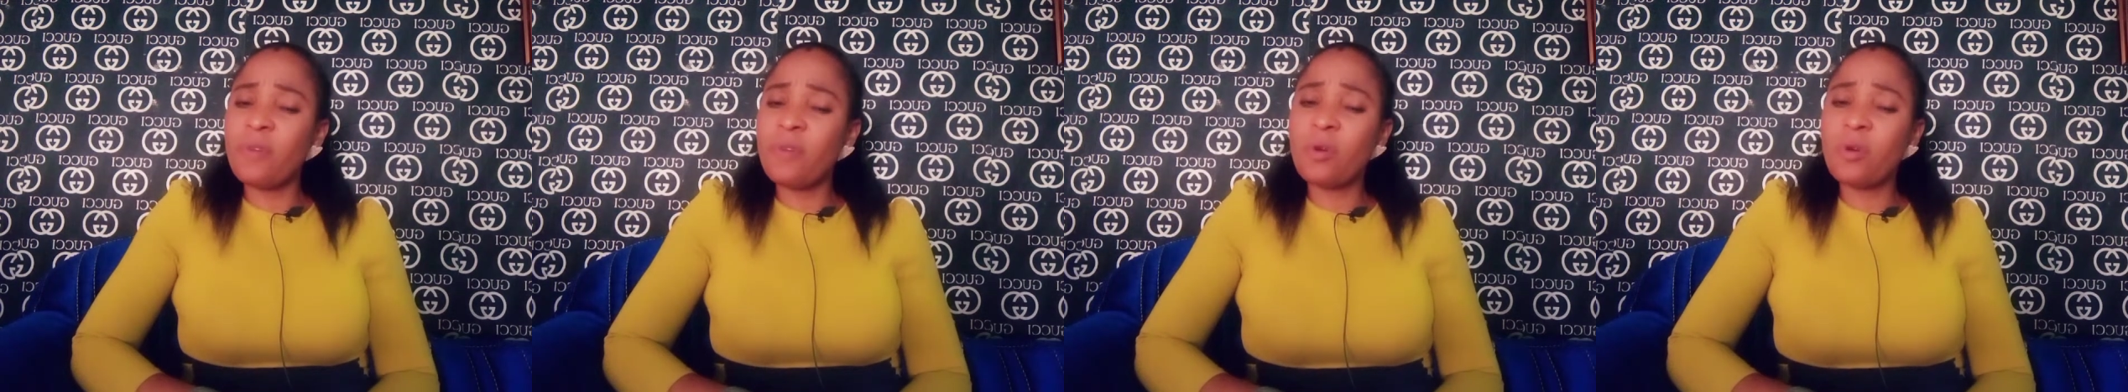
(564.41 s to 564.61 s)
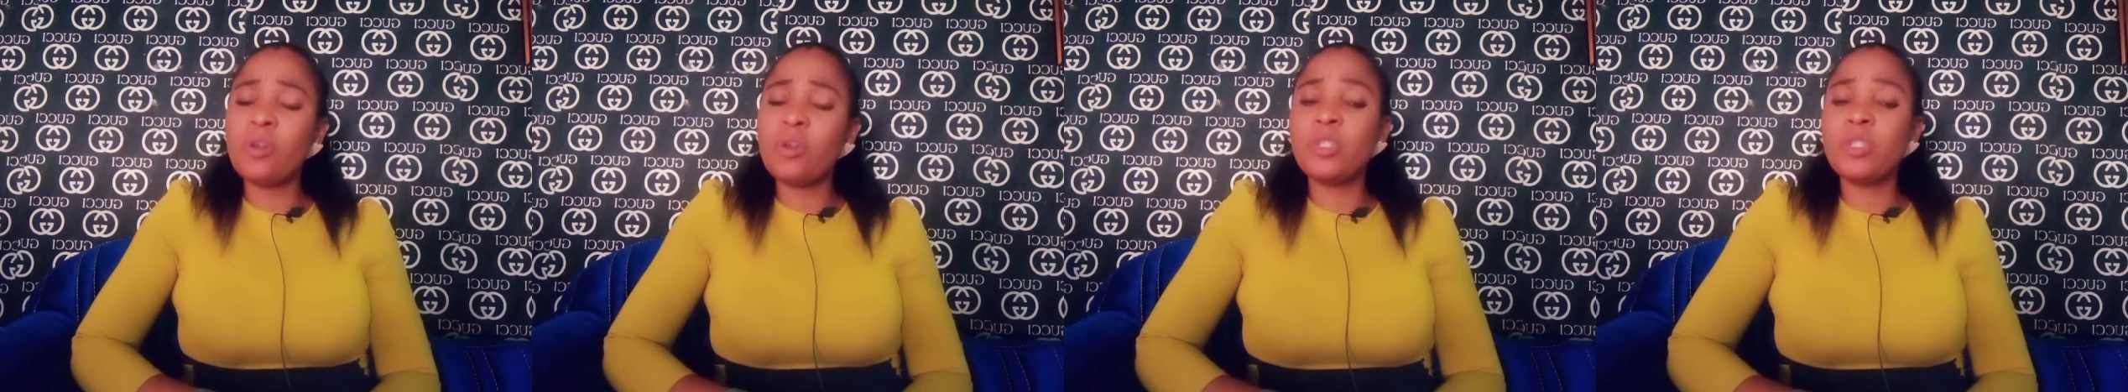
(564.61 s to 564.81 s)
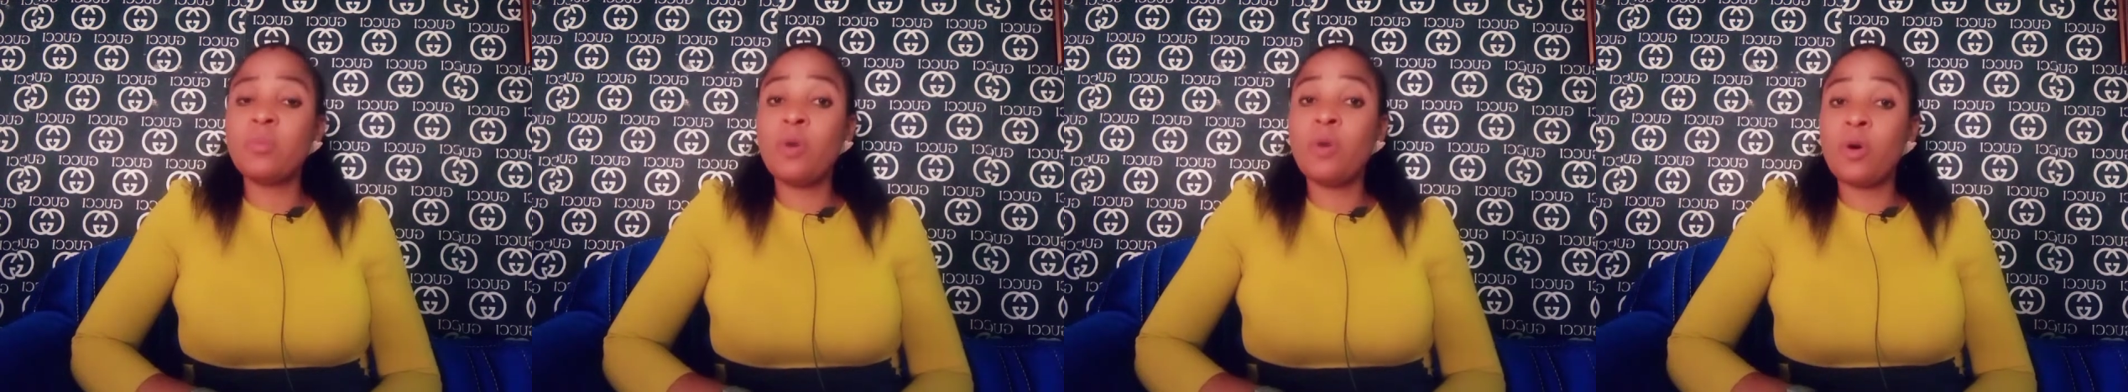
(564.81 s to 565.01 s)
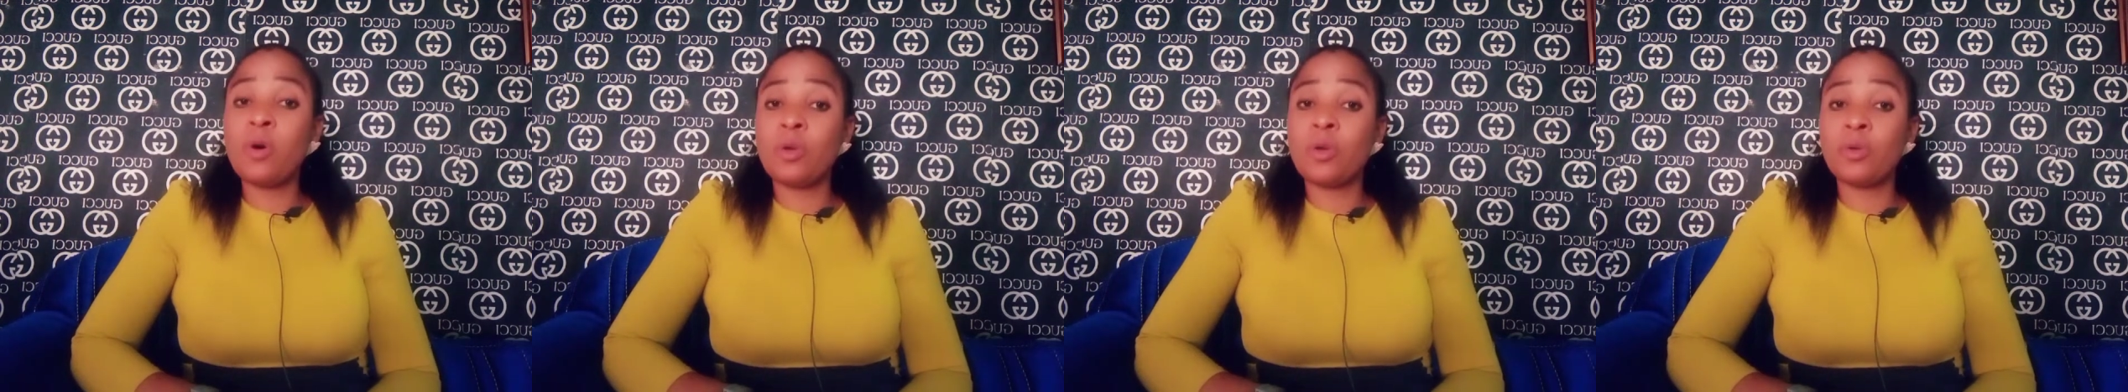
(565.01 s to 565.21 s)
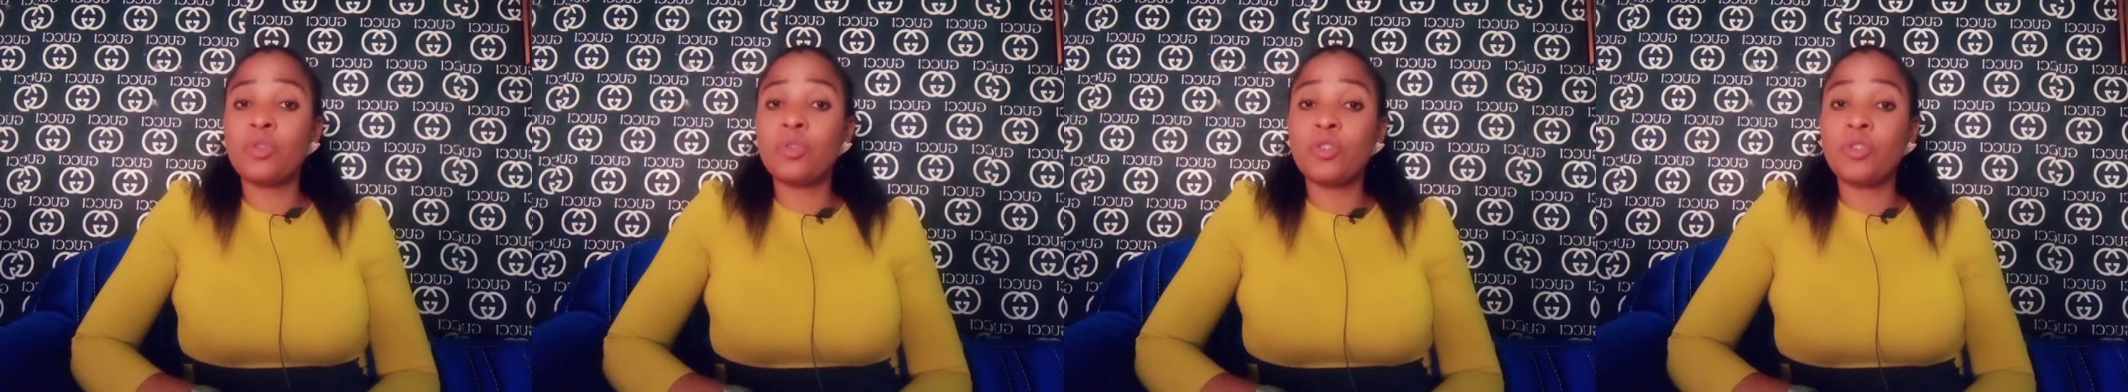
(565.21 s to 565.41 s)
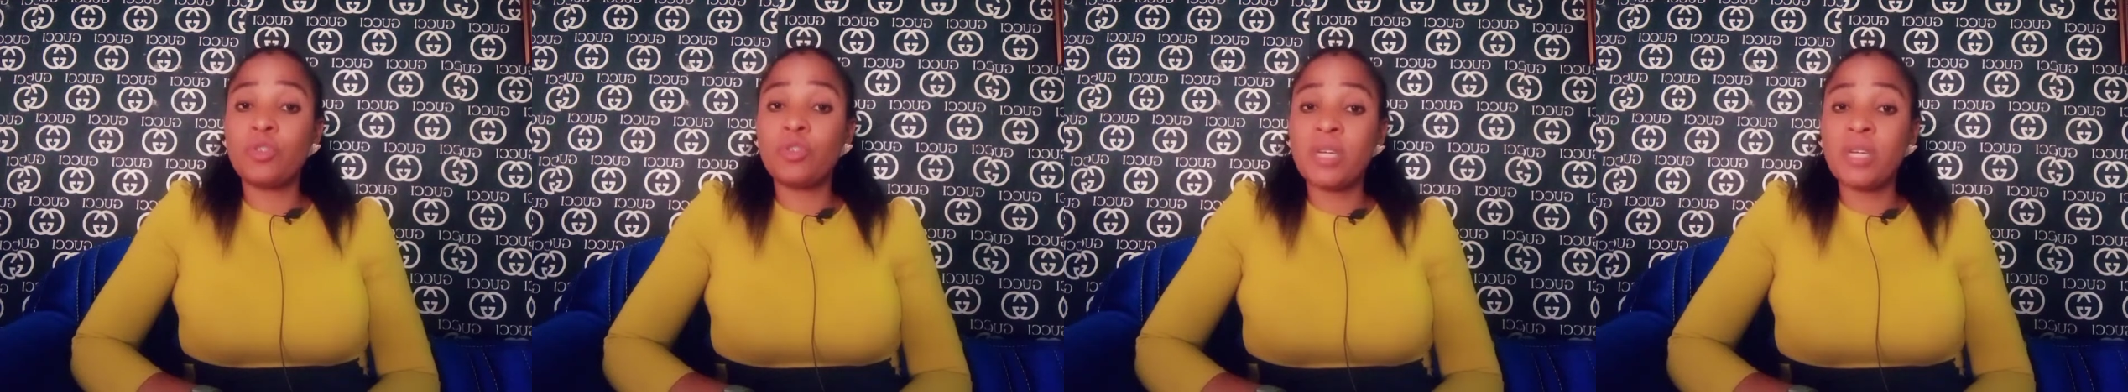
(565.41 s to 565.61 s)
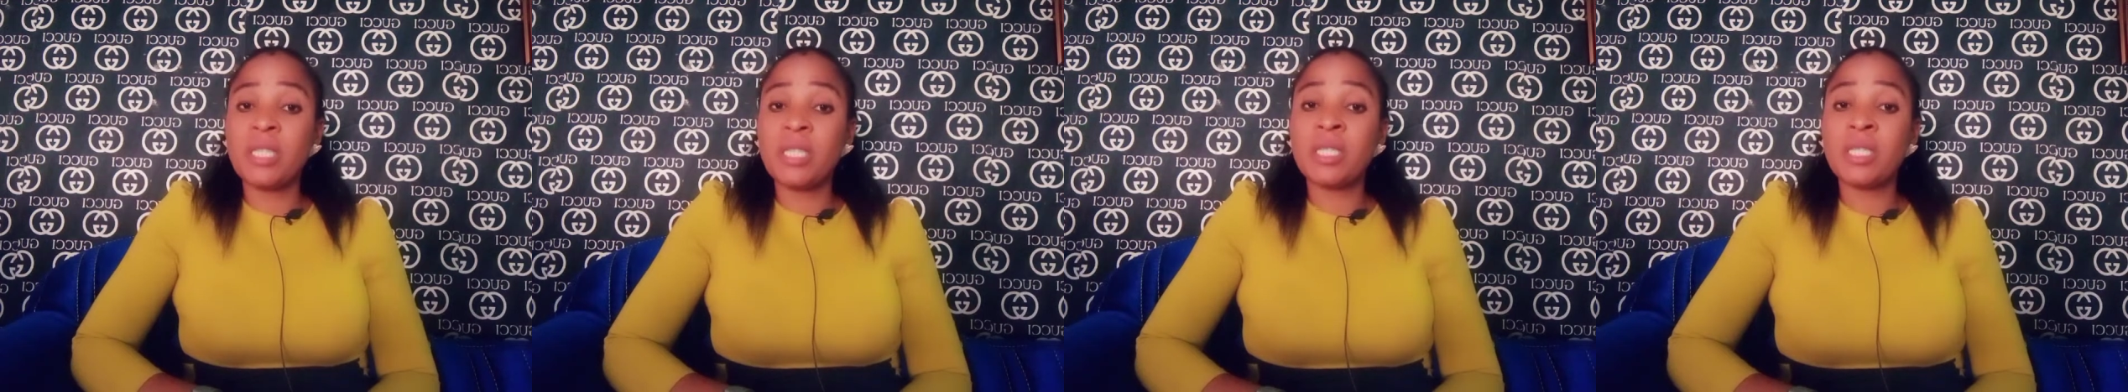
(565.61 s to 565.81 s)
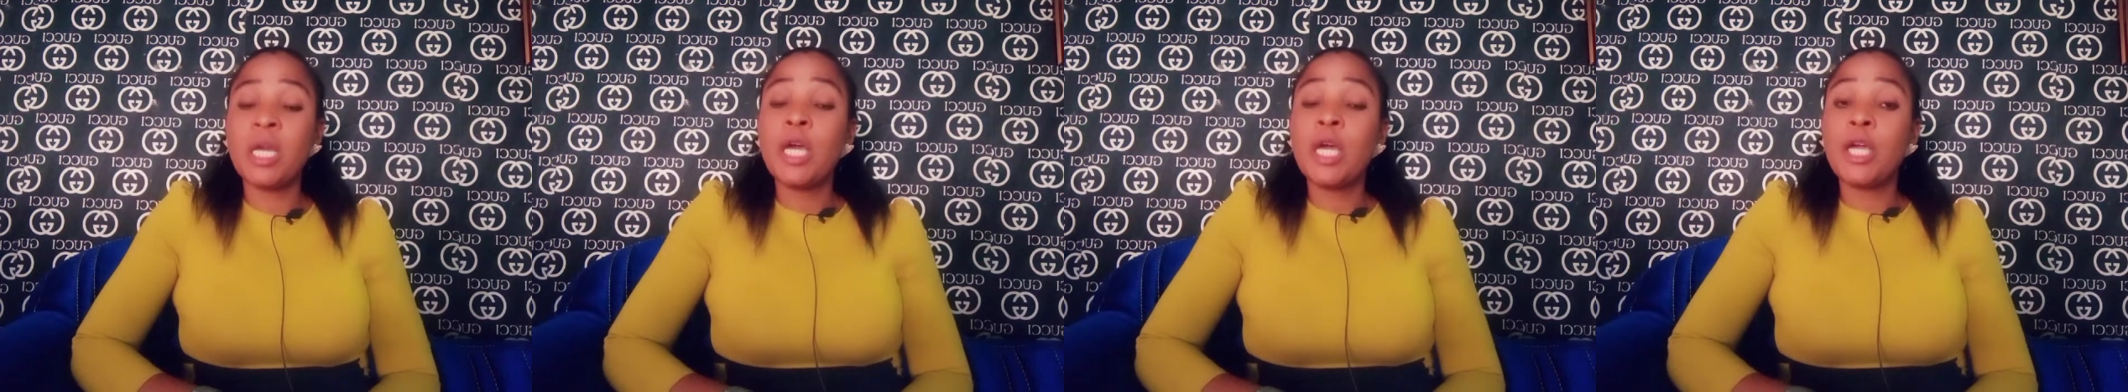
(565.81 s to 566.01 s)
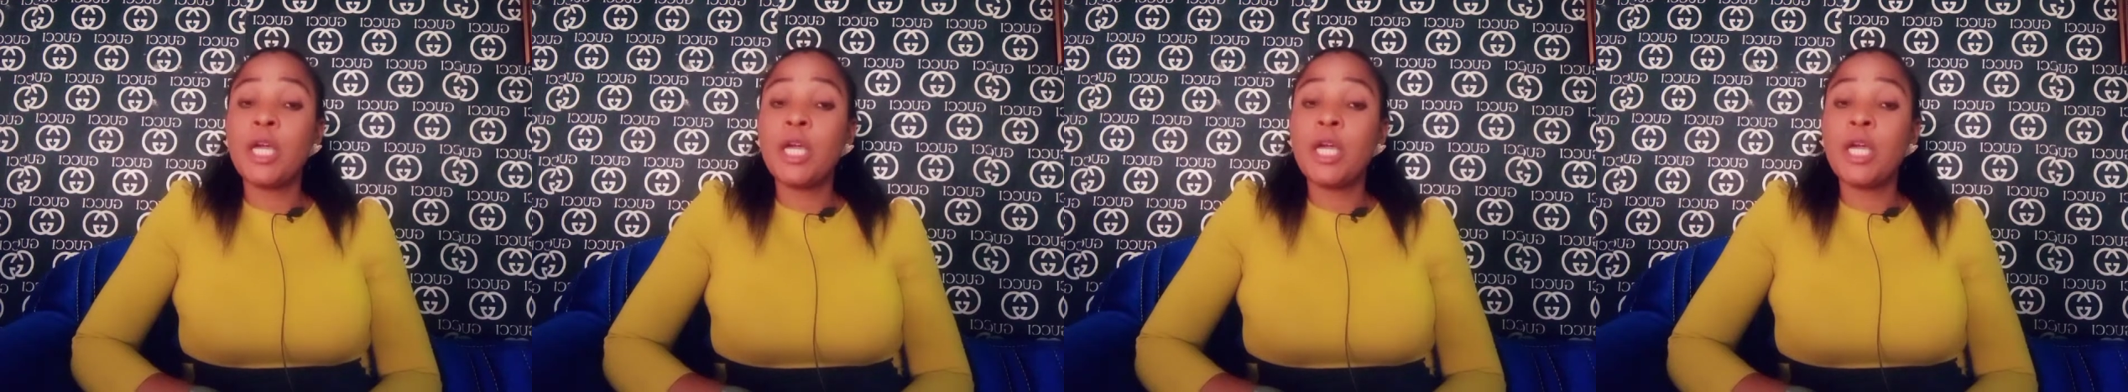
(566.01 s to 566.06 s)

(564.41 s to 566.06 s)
and focus more on your strength.